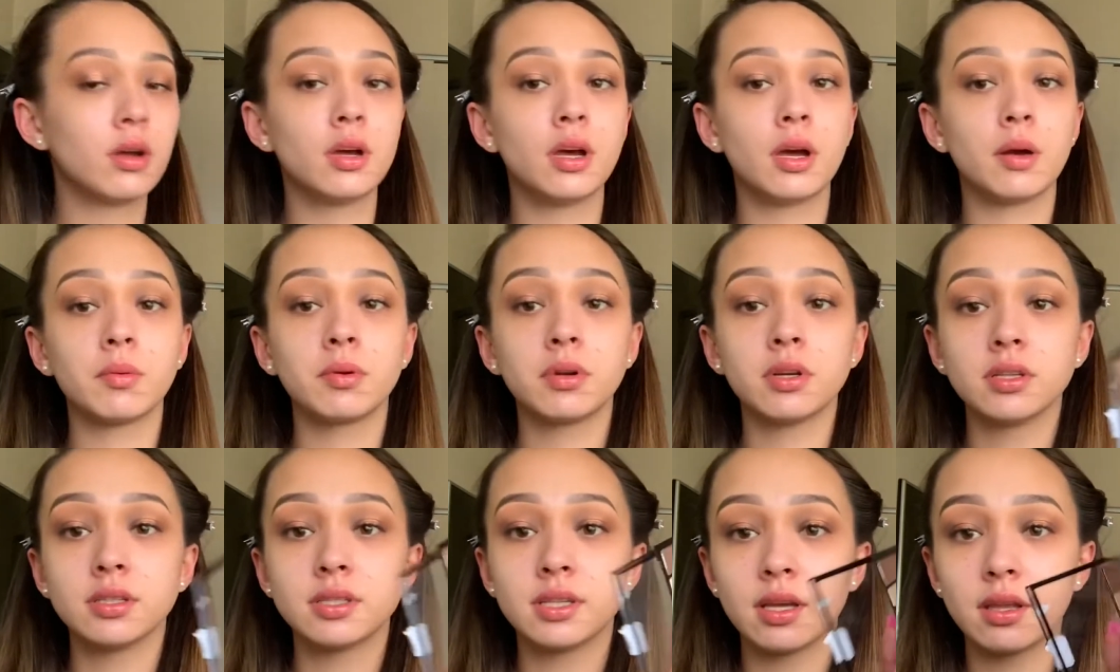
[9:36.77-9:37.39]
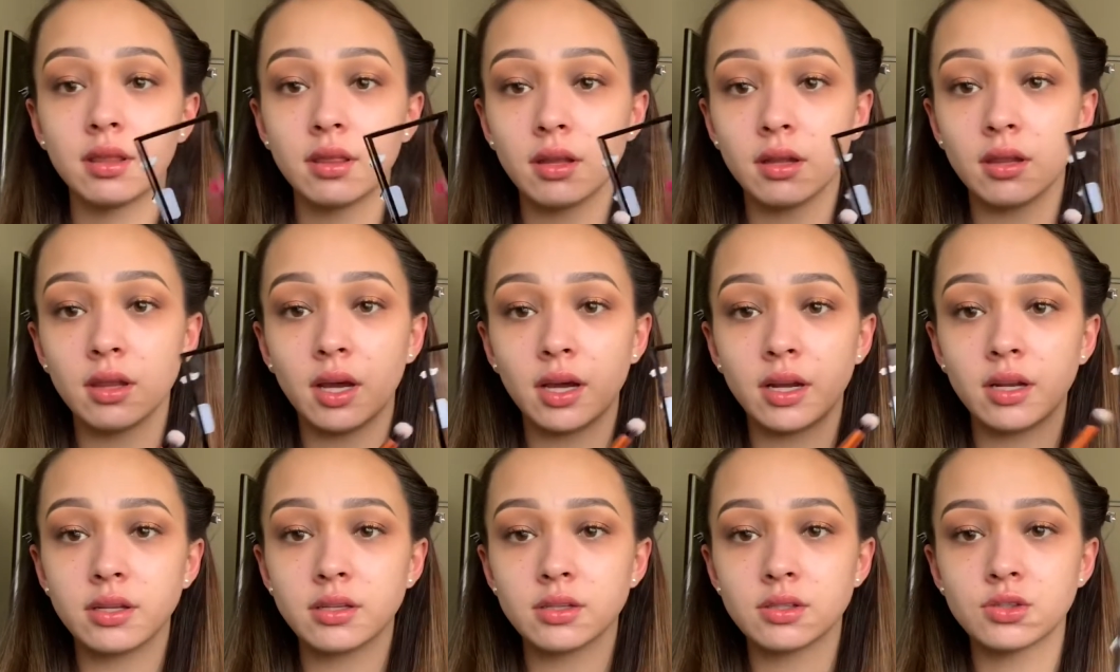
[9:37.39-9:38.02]
I'm going to take the
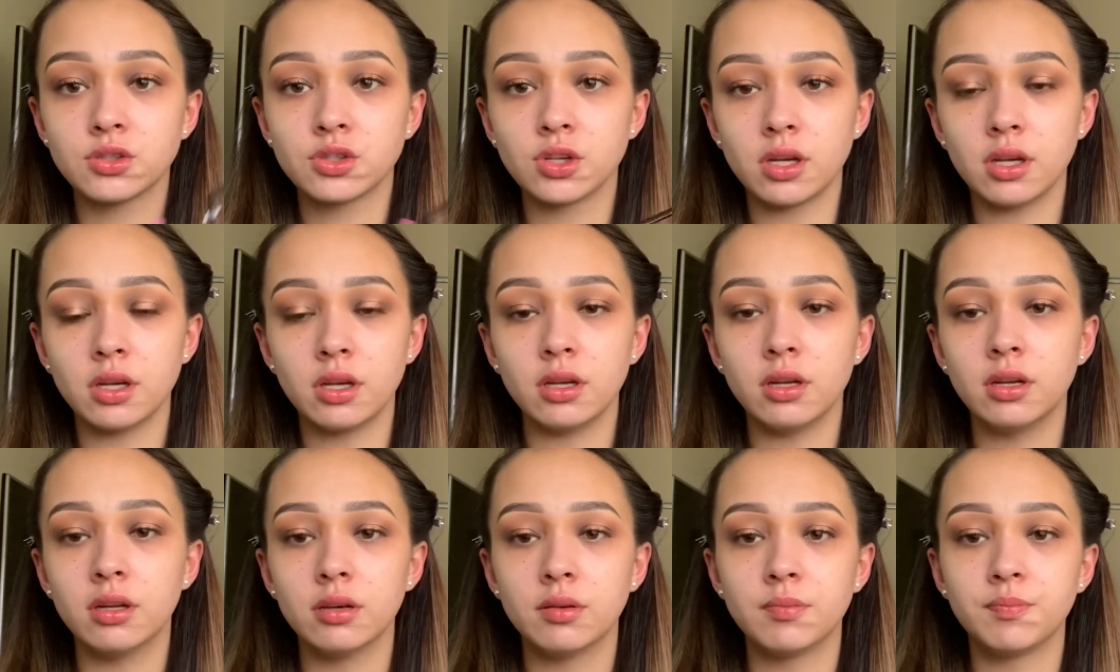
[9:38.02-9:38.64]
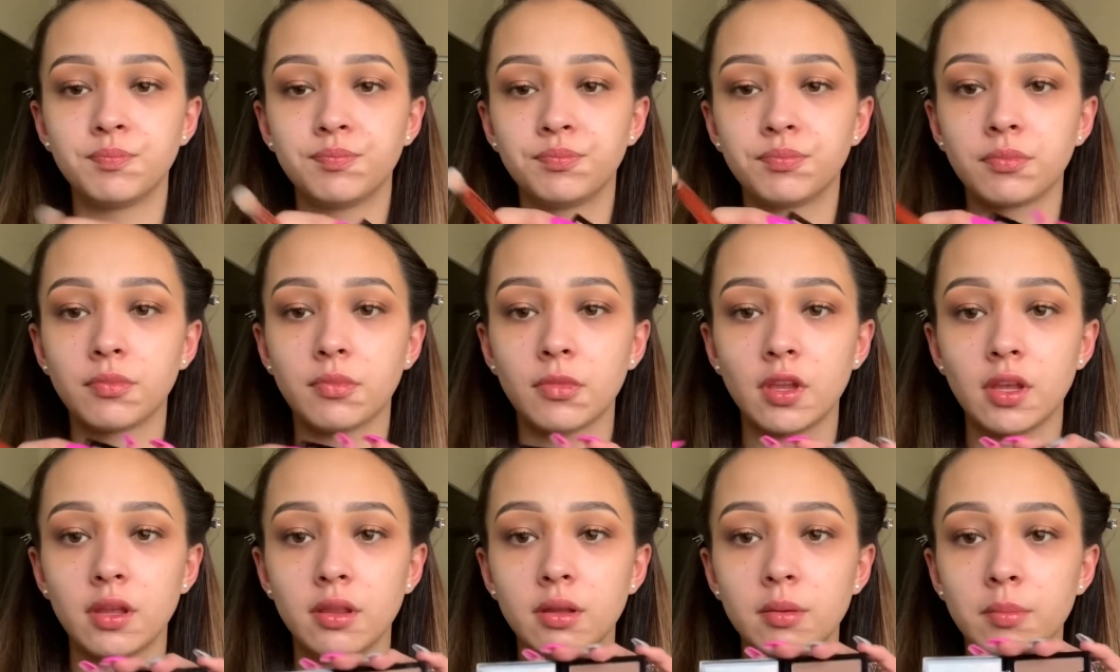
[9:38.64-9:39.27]
lightest shade
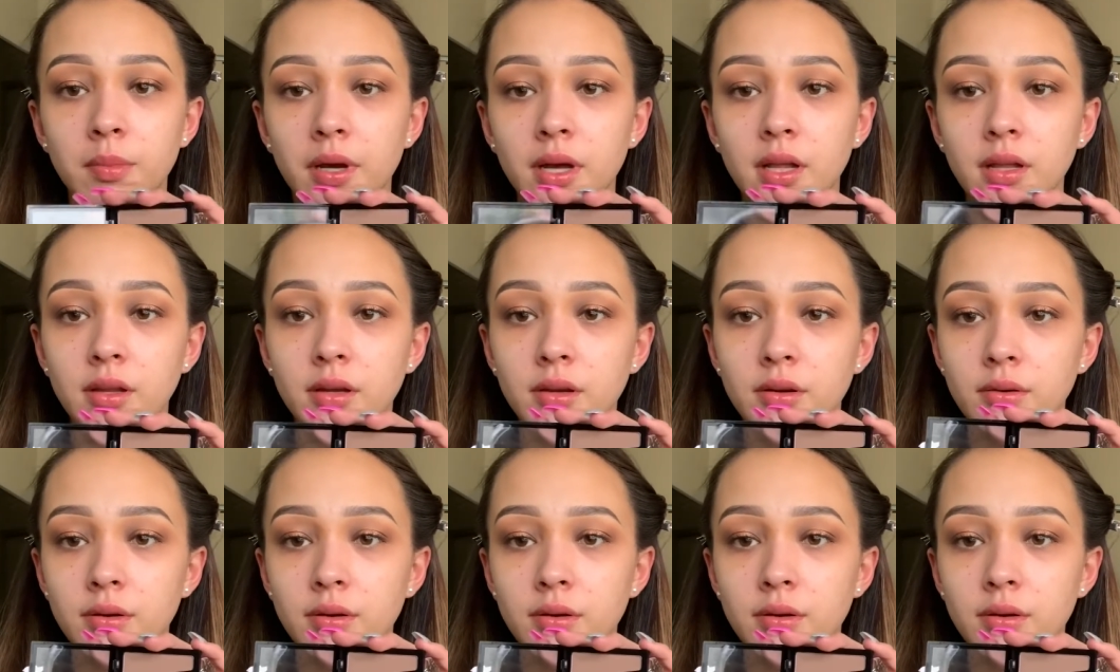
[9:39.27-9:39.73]
in the palette